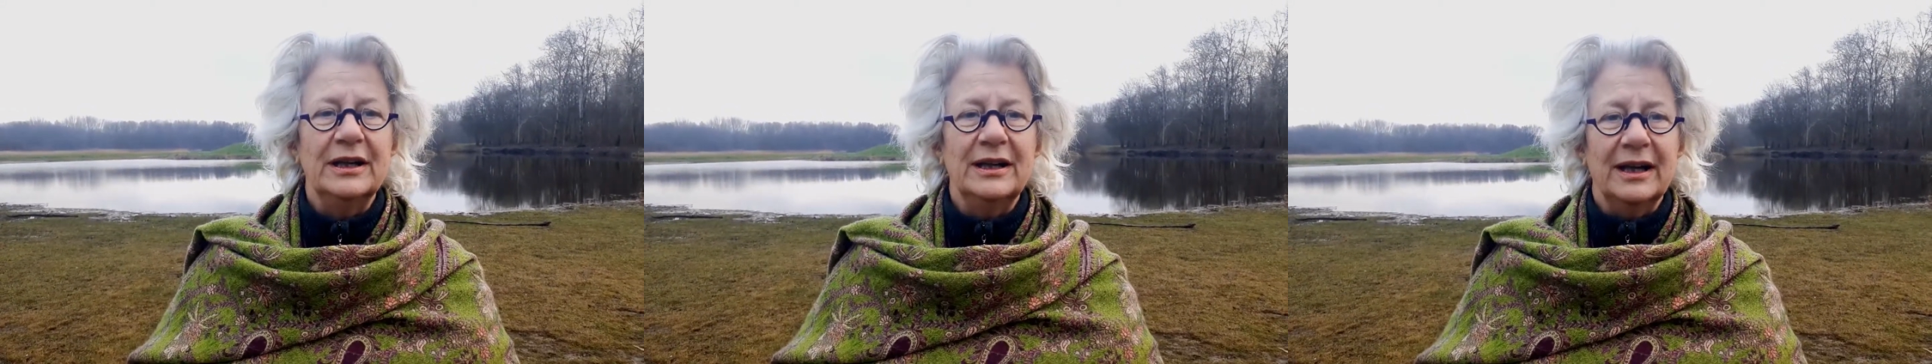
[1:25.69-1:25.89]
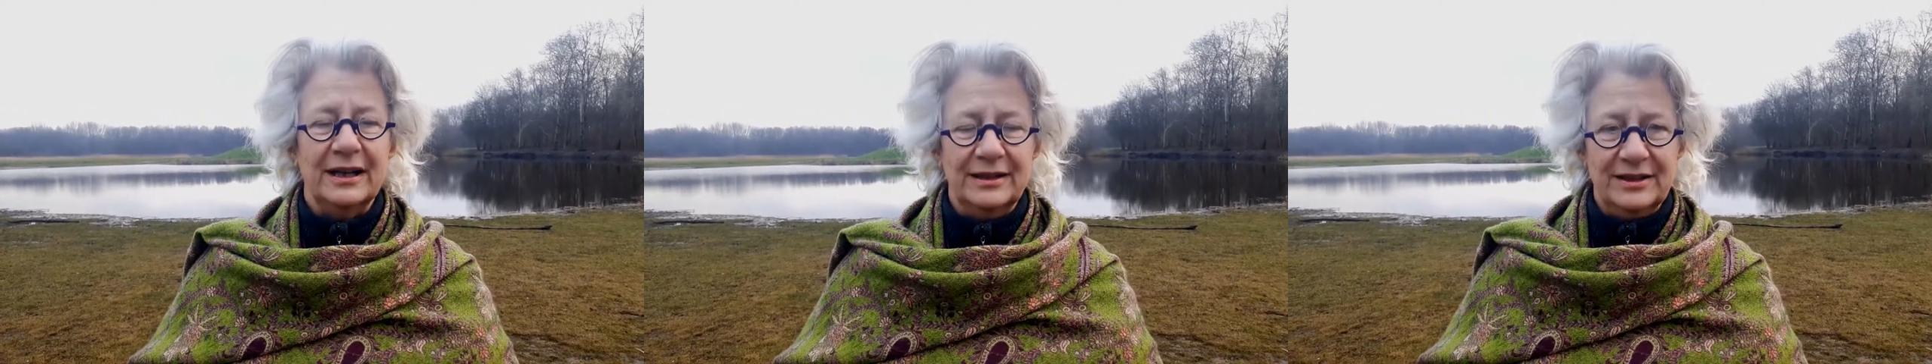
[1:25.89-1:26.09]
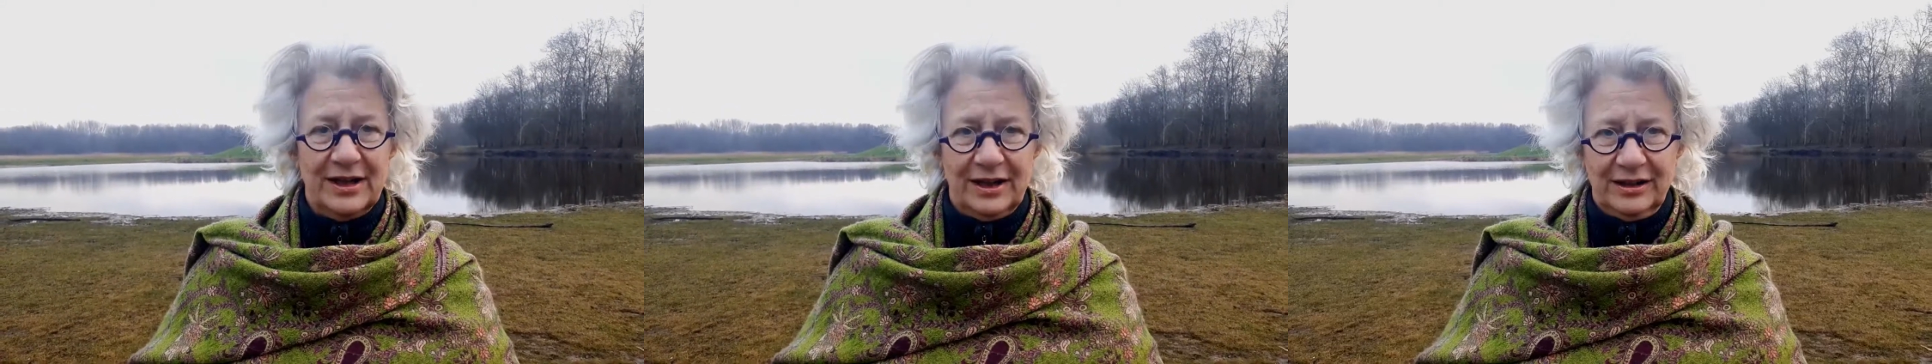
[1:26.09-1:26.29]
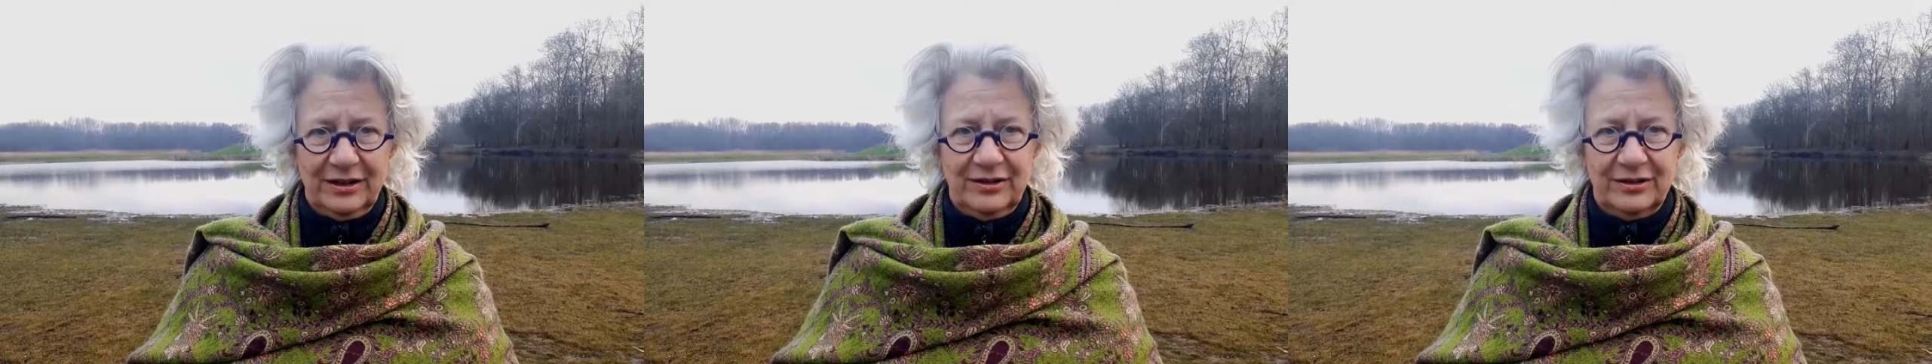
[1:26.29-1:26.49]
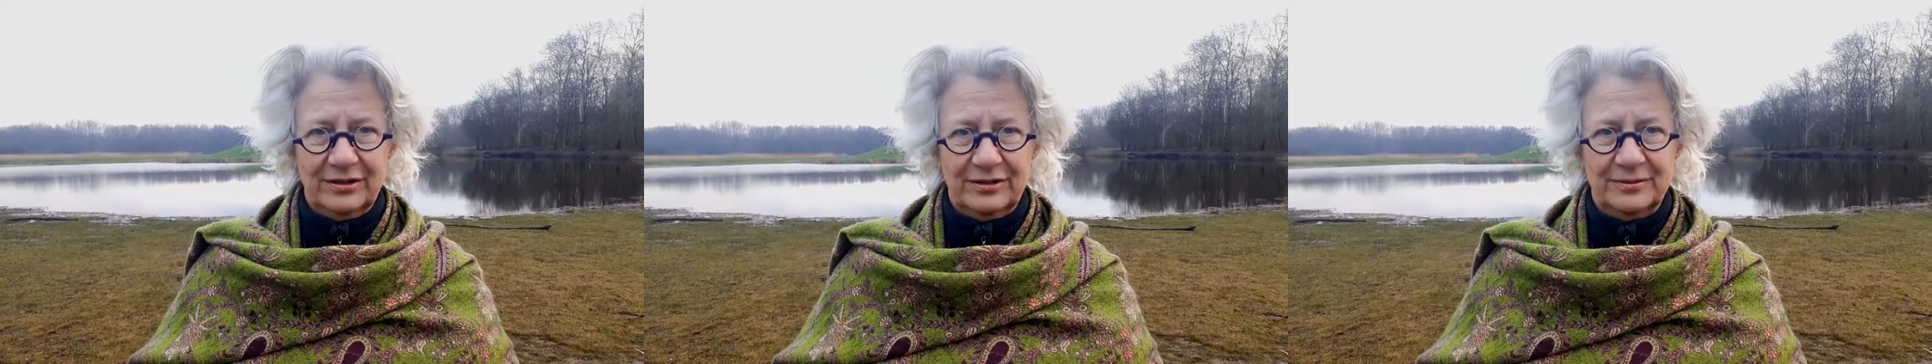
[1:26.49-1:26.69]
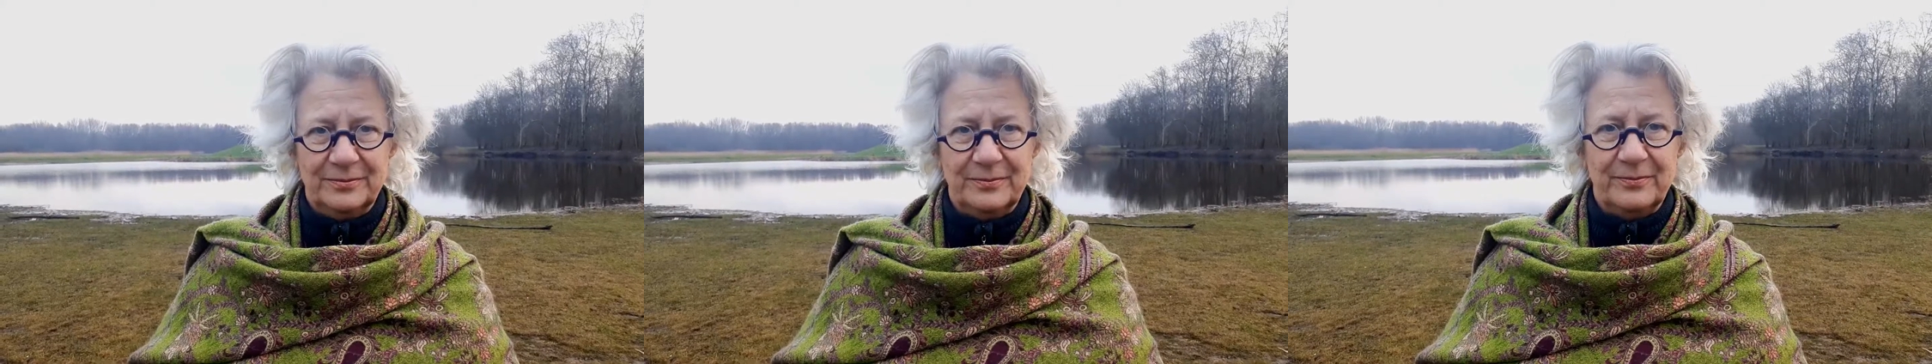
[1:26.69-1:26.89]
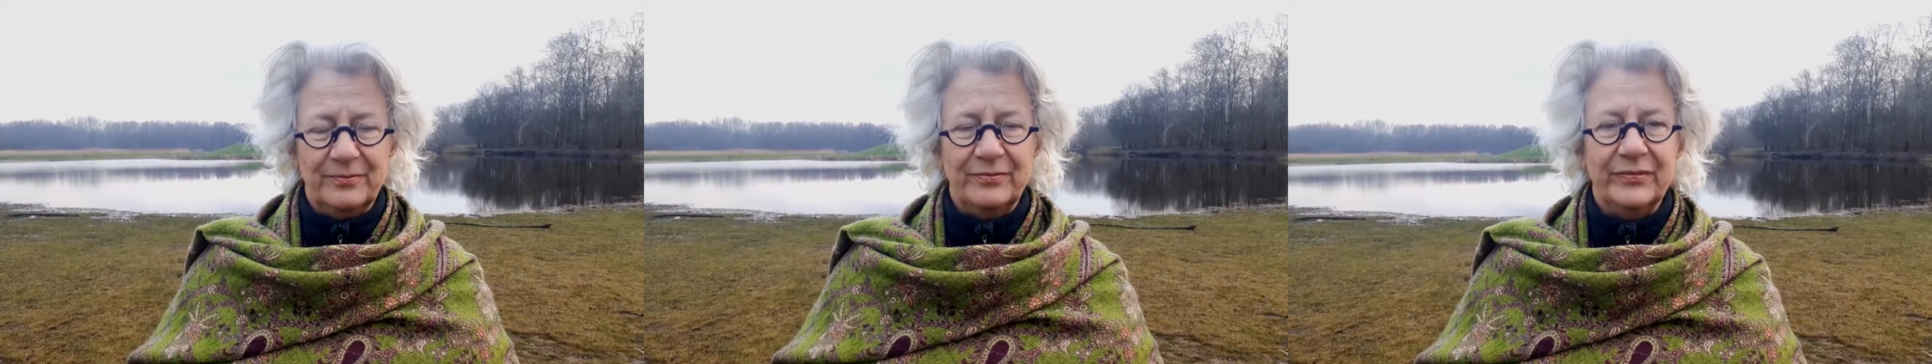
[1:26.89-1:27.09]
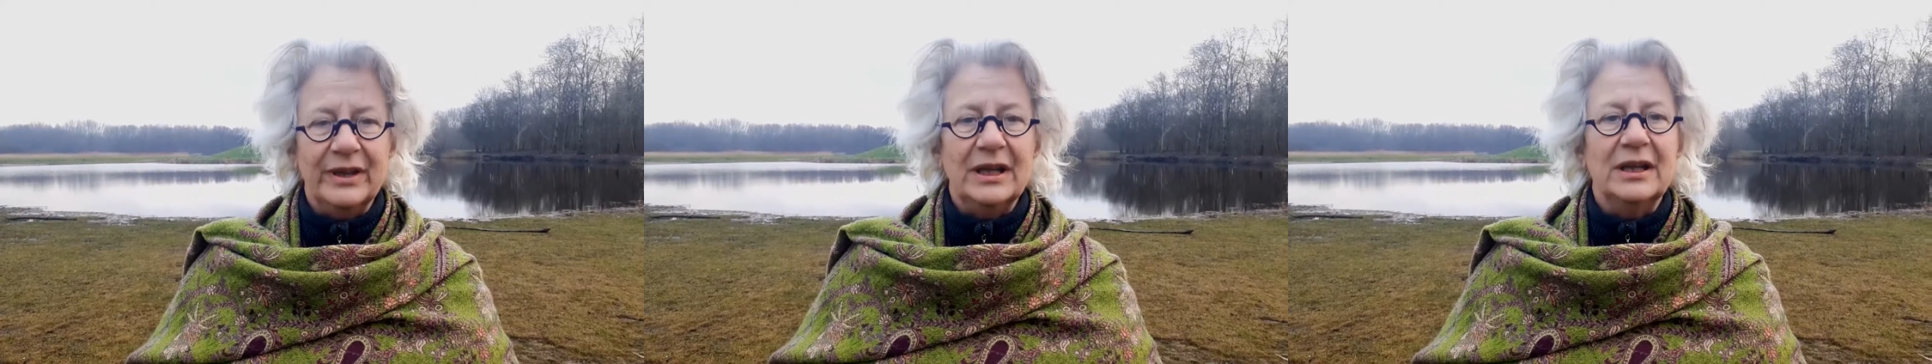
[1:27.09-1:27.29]
at night,
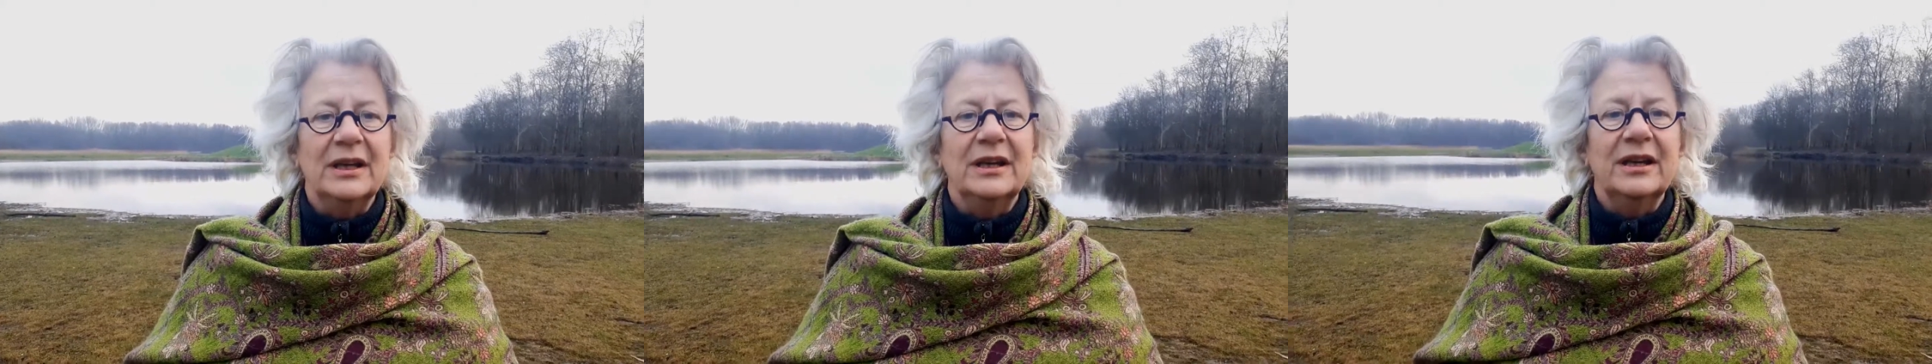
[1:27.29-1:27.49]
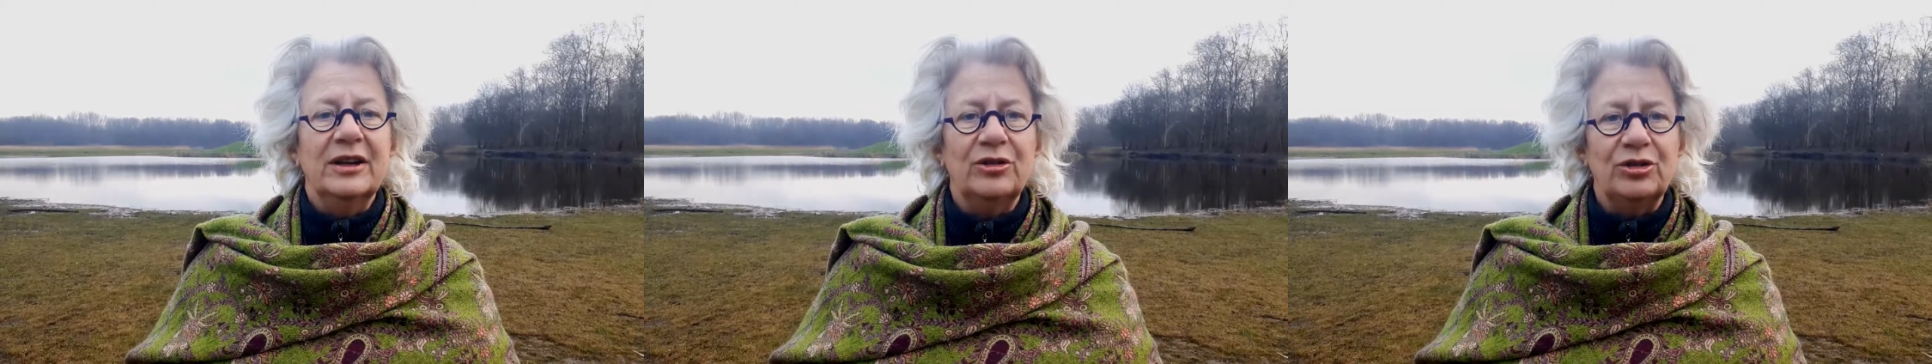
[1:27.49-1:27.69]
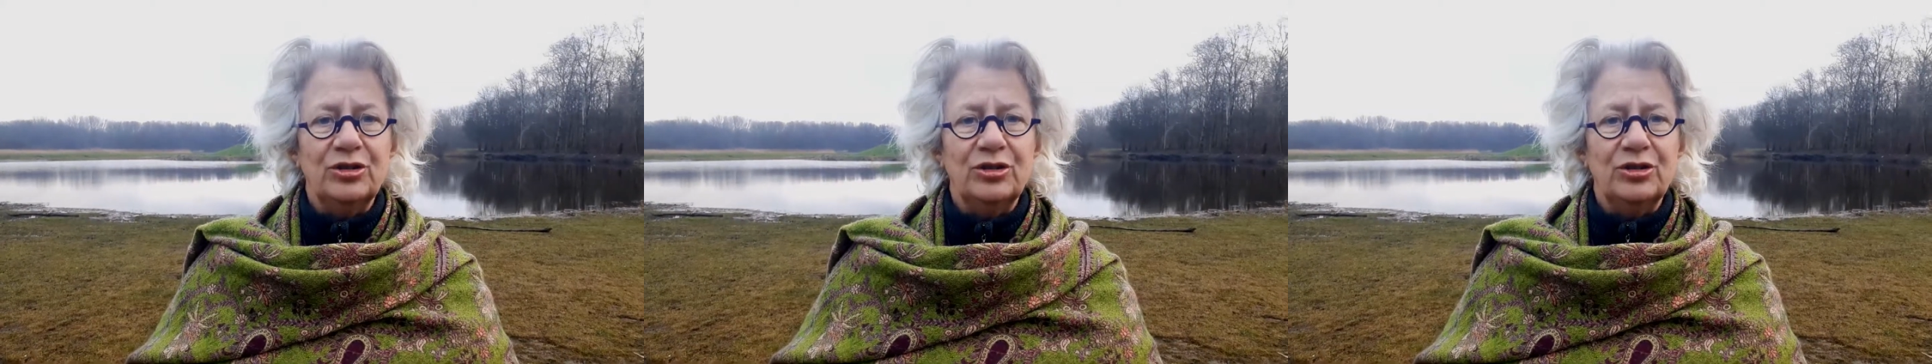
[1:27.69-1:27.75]
is